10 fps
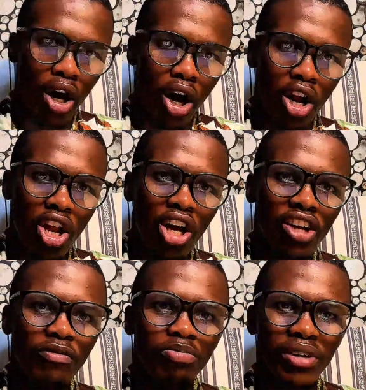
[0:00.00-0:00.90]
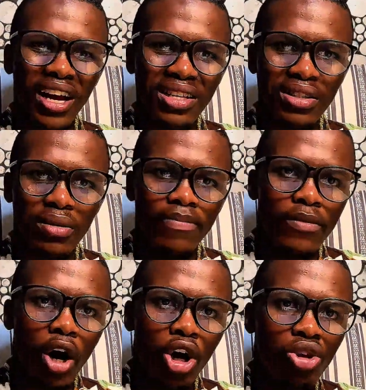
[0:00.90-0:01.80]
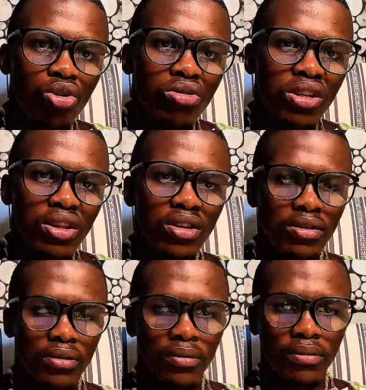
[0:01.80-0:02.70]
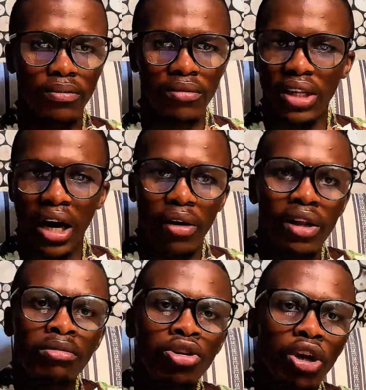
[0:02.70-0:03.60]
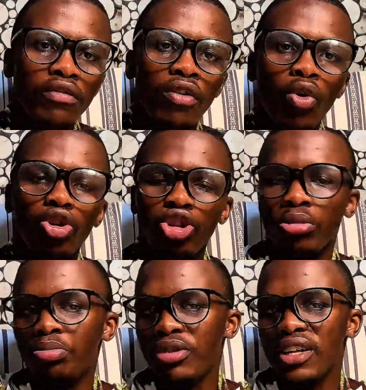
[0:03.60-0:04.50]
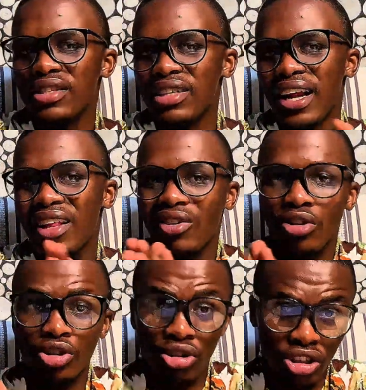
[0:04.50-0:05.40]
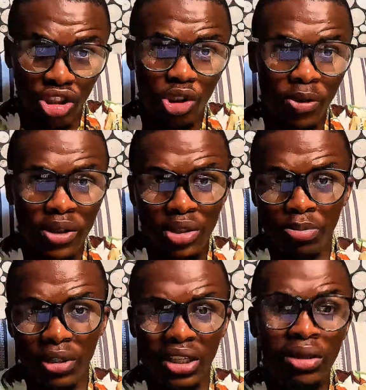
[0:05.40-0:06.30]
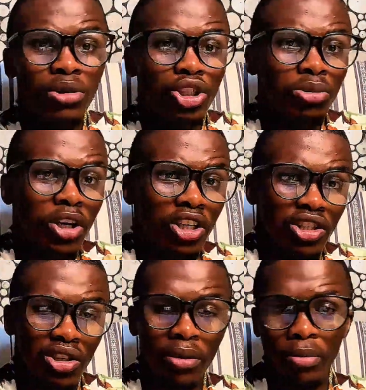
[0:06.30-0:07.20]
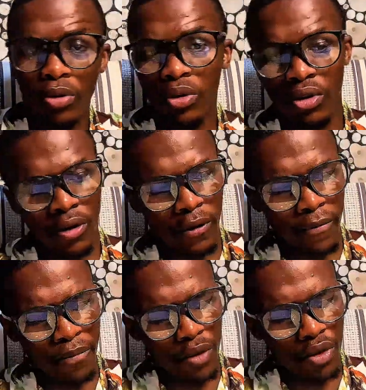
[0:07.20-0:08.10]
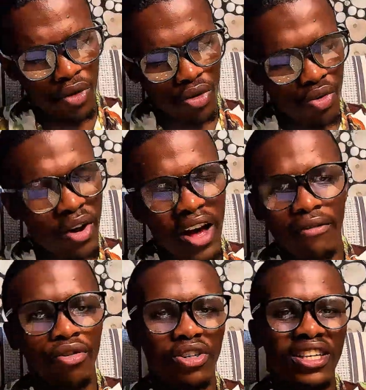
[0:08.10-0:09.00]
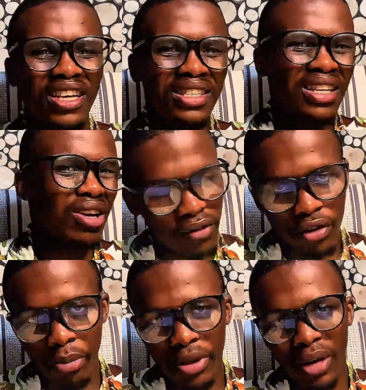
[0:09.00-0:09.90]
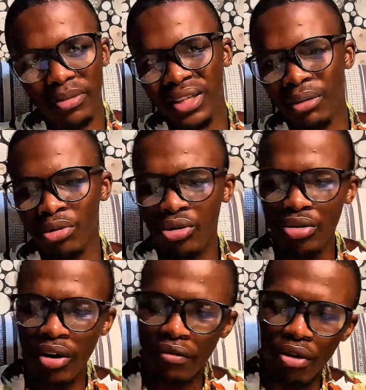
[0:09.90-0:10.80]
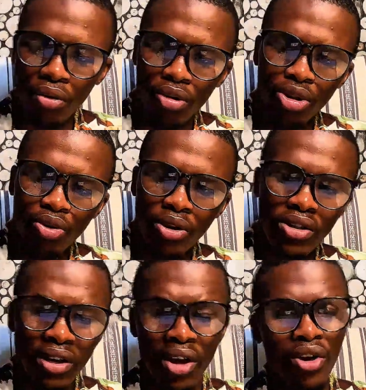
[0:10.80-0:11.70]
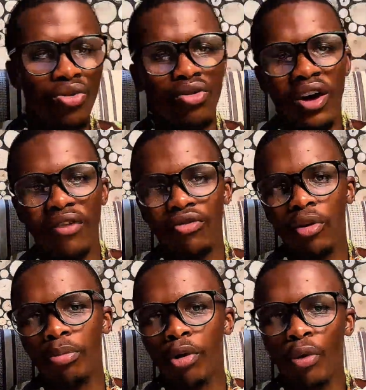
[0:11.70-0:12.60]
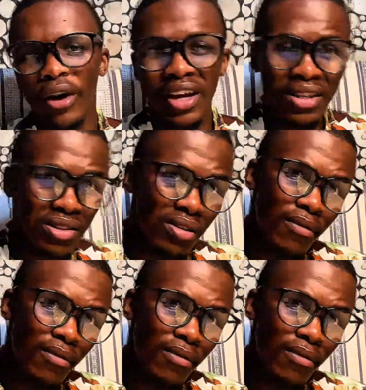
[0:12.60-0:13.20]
A lot of brands are using this. Now, let me not focus on brands that are in the construction space, but let me just make an example. You have your Tesla, you have your BMW, you have your Rolls Royce, you have your Boeings,